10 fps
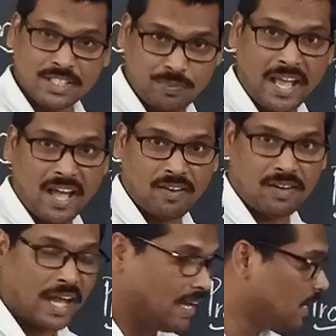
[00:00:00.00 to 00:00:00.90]
as we
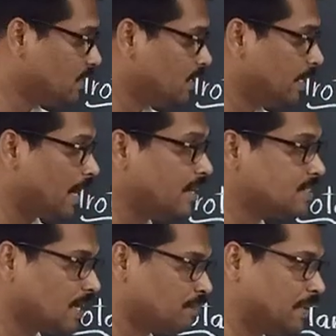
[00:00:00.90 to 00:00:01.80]
have highlighted here are
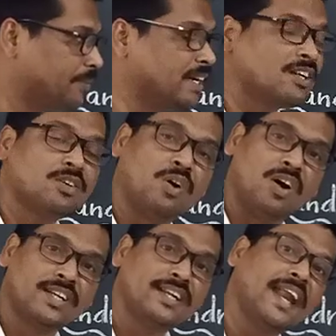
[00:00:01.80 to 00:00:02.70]
sunflower,
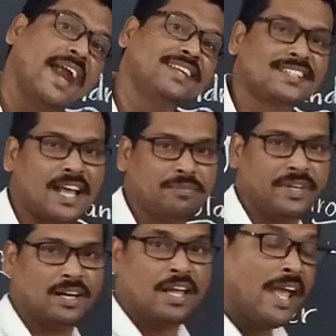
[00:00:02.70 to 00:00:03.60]
cotton and salvia.